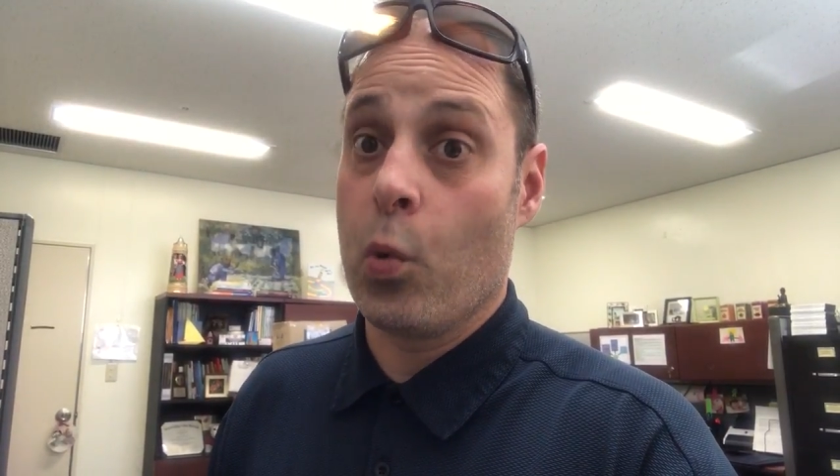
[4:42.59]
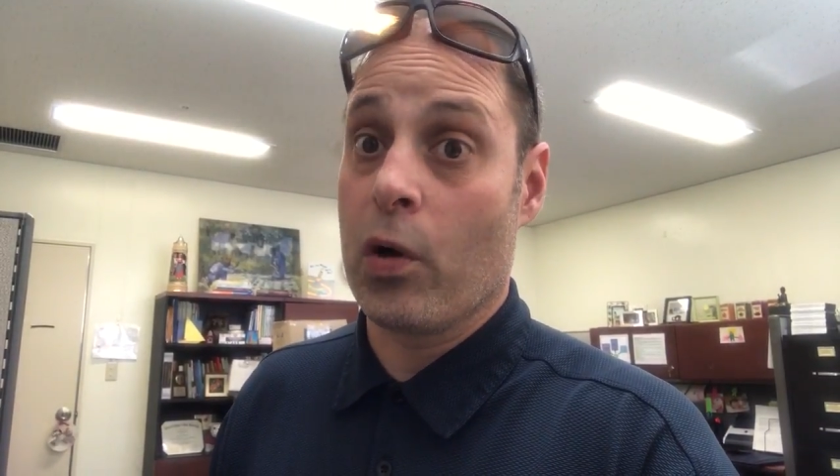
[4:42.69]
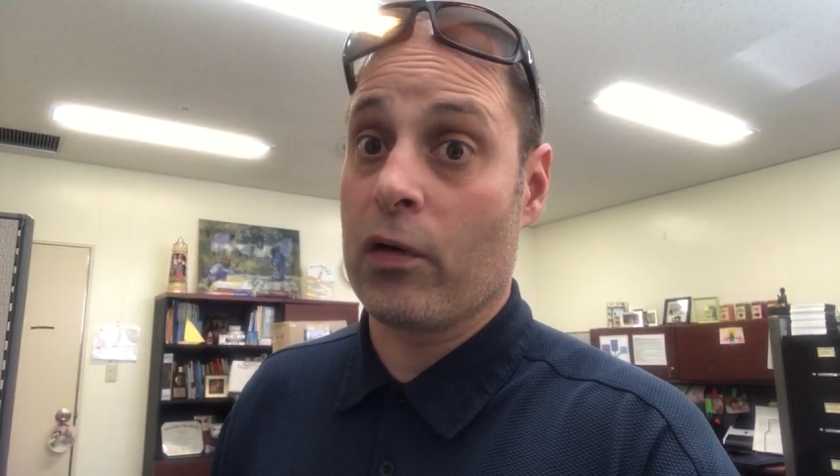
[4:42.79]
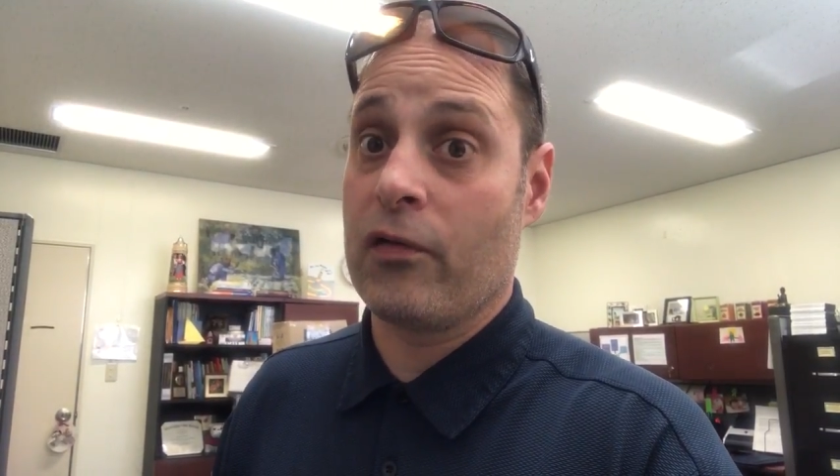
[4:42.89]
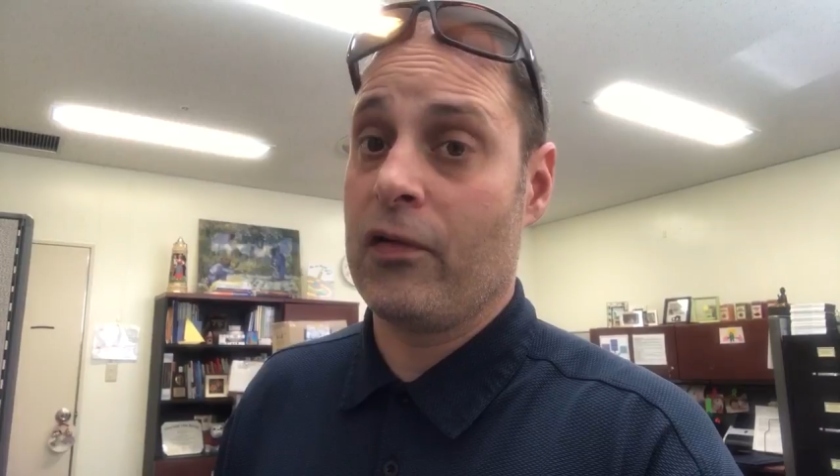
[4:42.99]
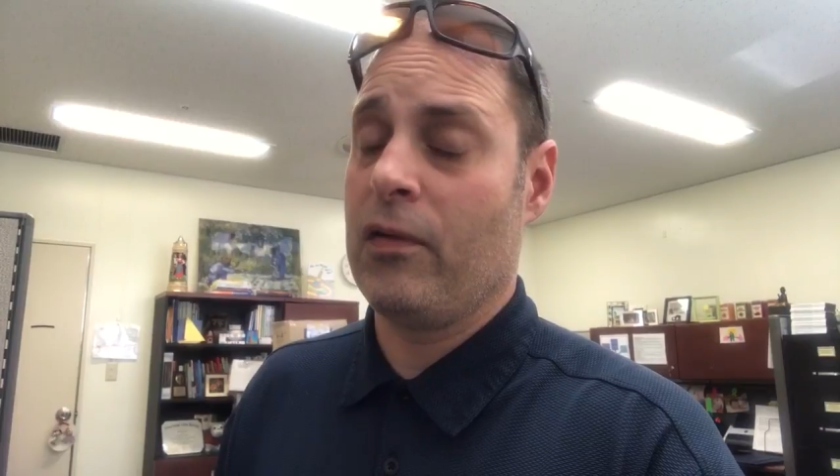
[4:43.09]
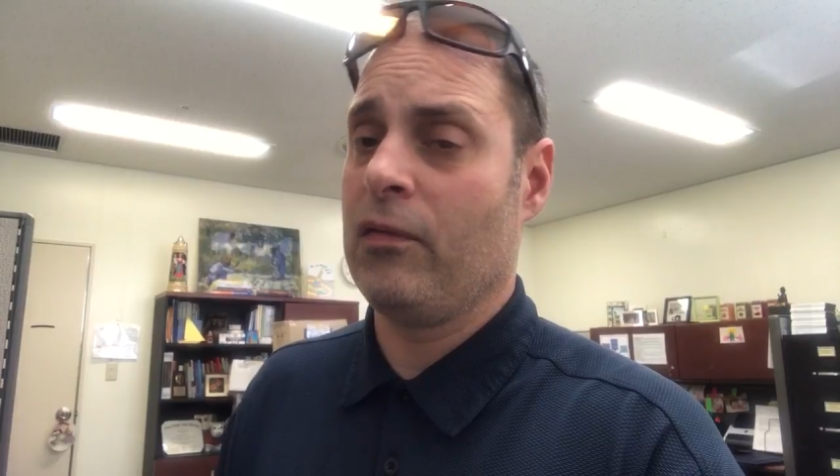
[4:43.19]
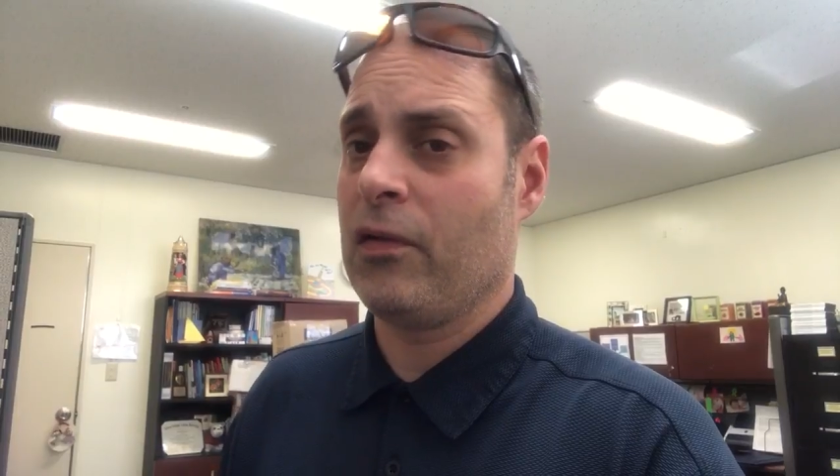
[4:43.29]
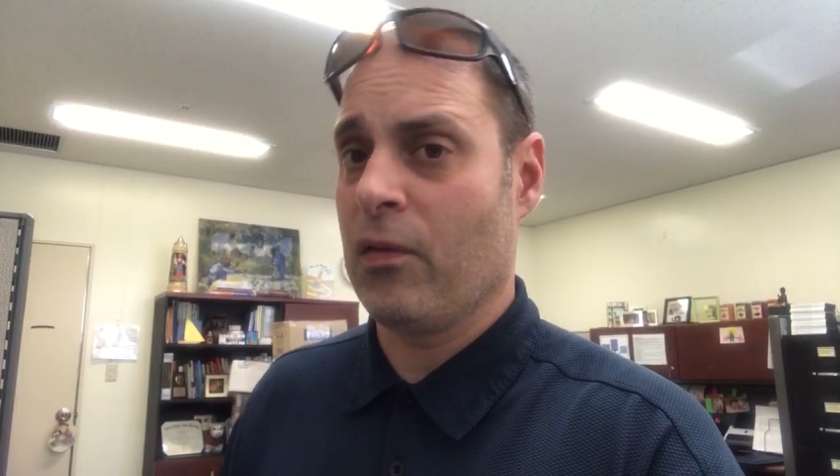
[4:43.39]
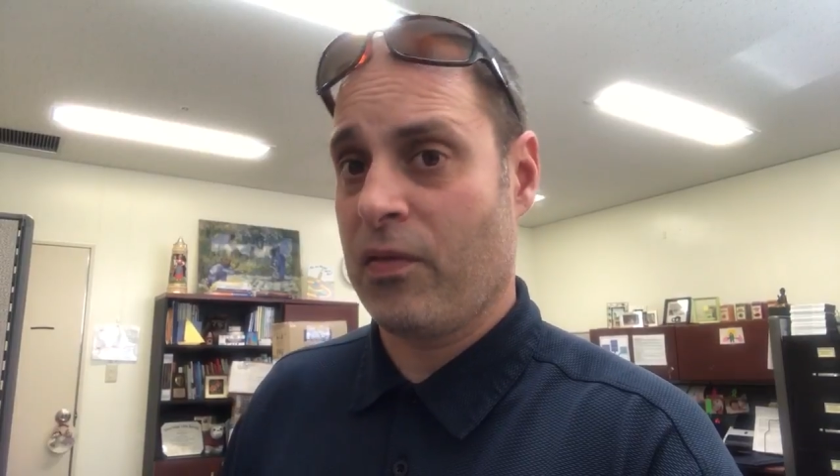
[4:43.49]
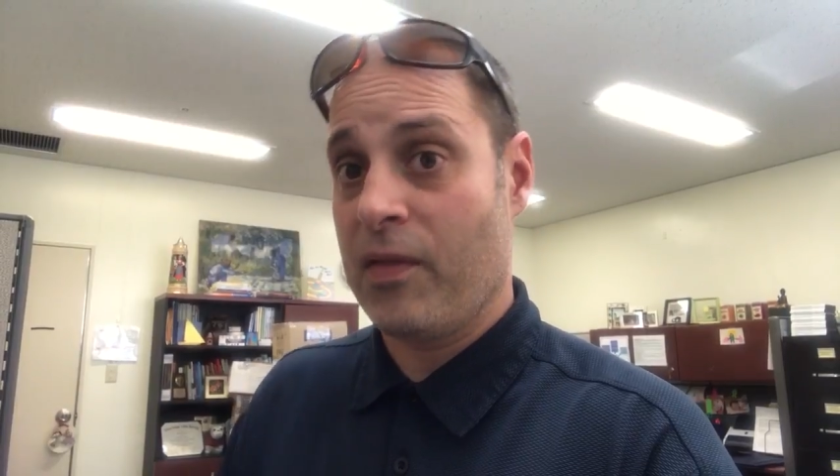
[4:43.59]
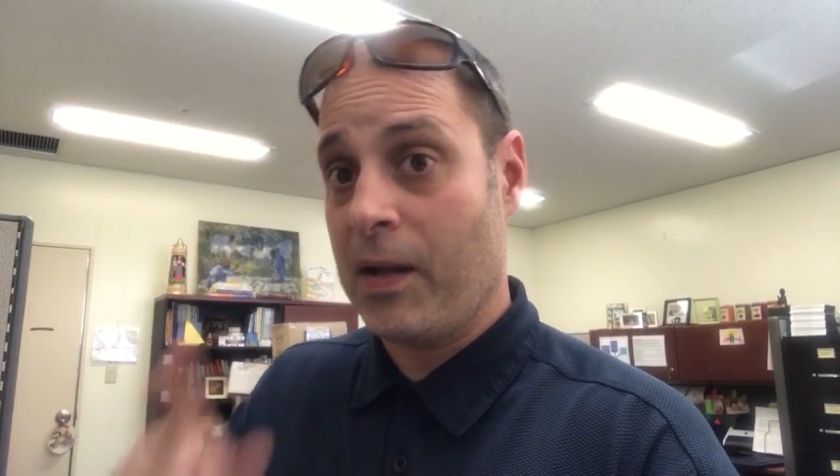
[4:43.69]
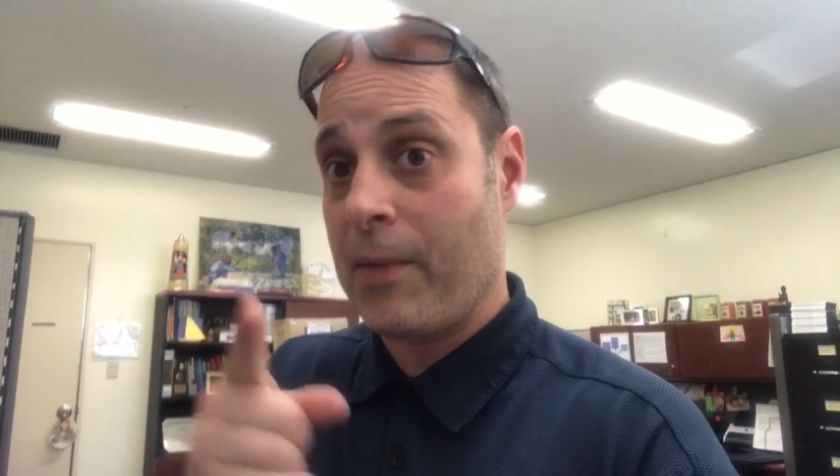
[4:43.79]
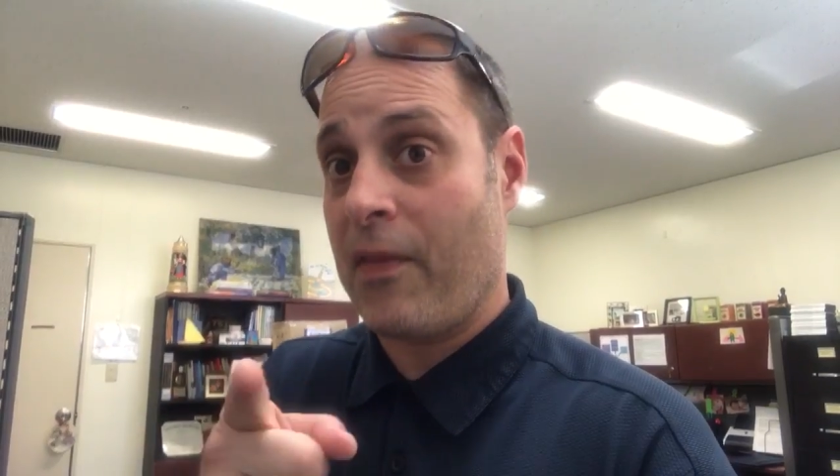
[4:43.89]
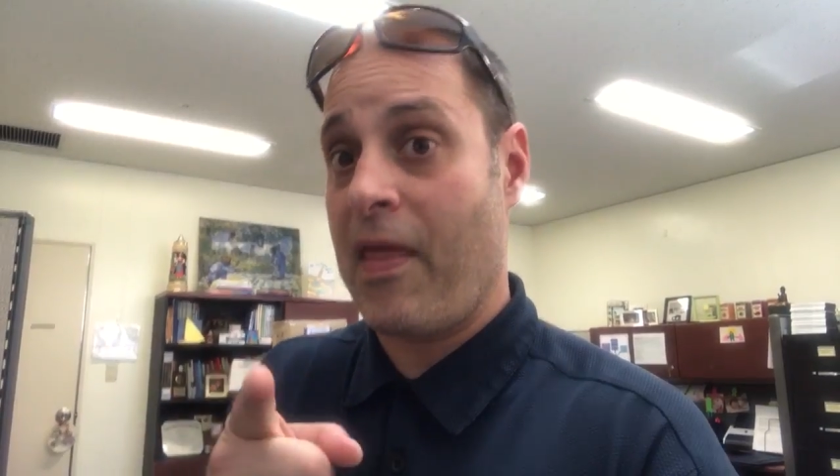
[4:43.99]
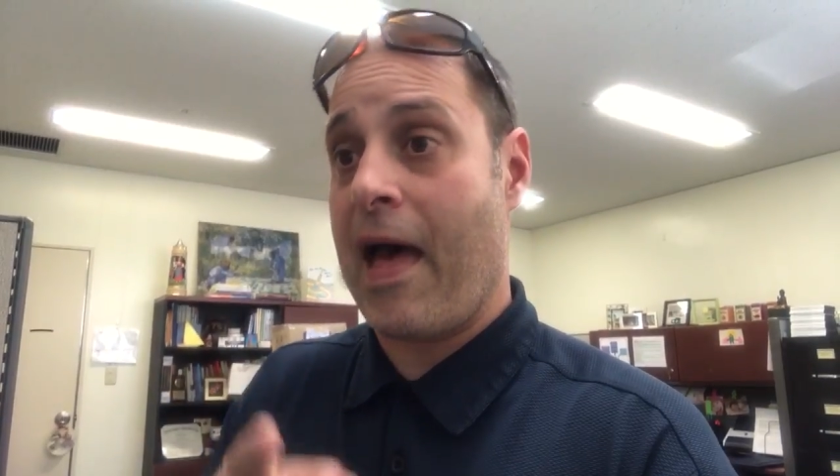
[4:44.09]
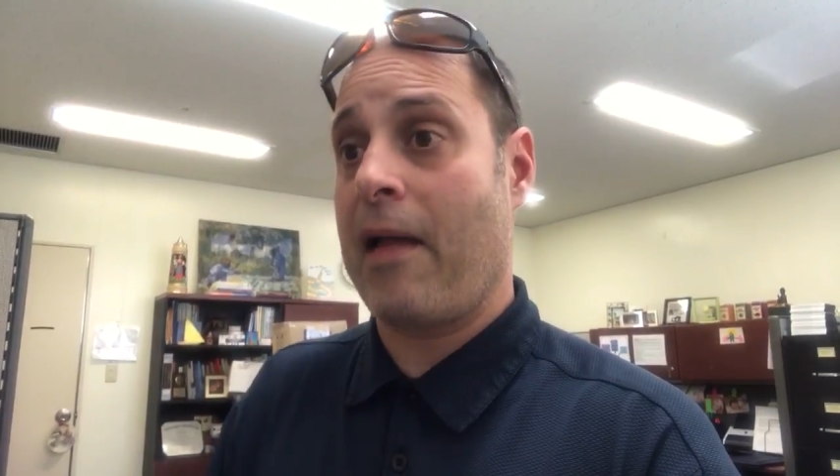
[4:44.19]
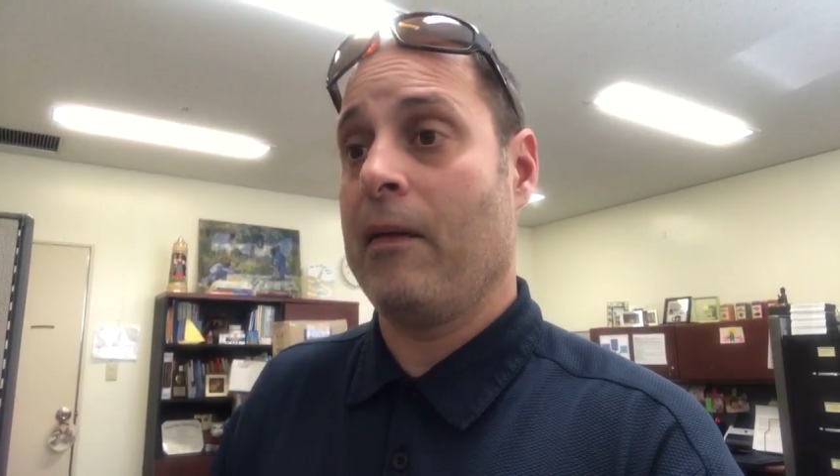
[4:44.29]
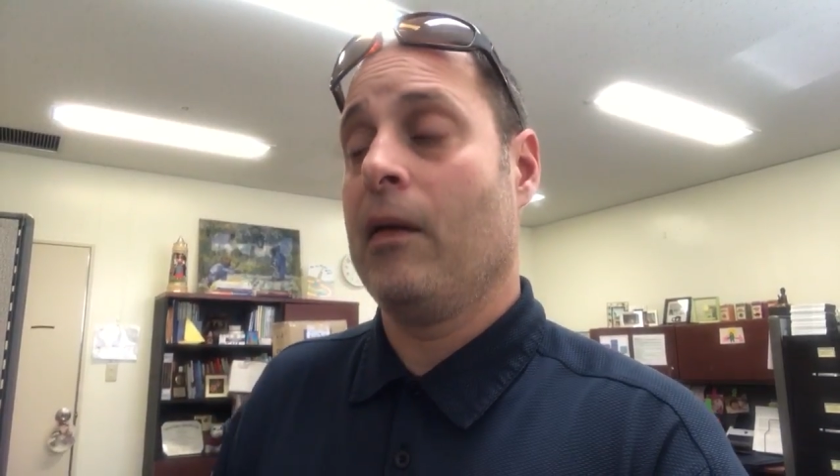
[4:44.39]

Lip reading: worse. So think about that.